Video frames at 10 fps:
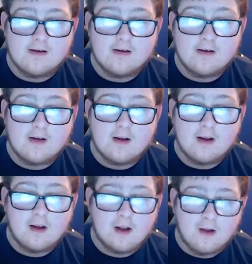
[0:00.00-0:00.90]

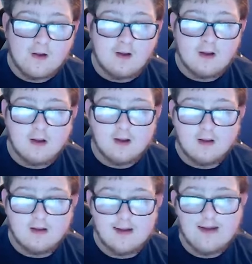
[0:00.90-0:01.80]

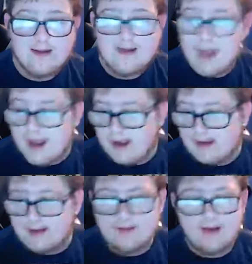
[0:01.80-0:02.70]

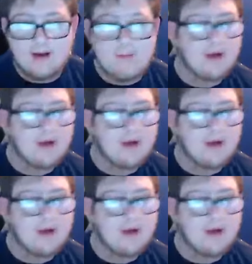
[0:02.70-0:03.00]
Nobody speaks.